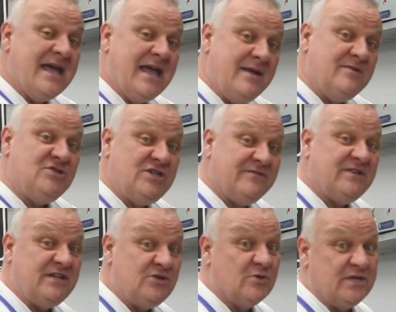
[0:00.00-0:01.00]
and shift it
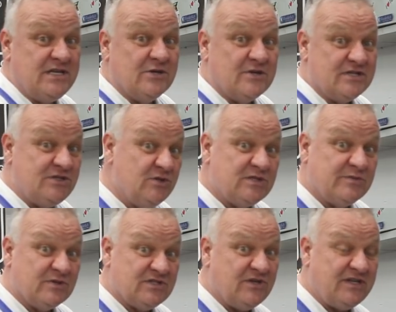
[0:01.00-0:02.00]
into a gear that's
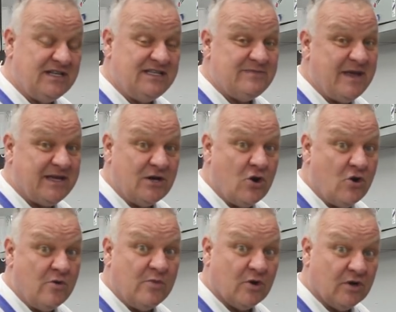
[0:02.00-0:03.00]
usable so you can at least make it
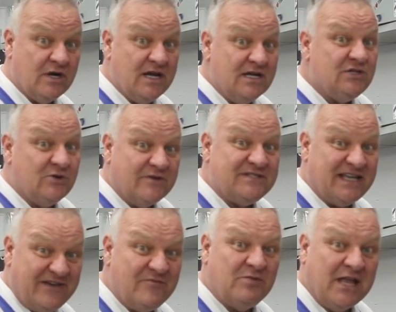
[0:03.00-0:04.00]
home or to a
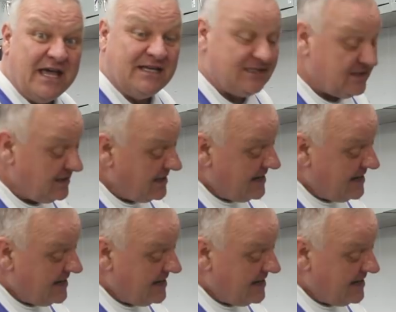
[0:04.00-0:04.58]
safe place.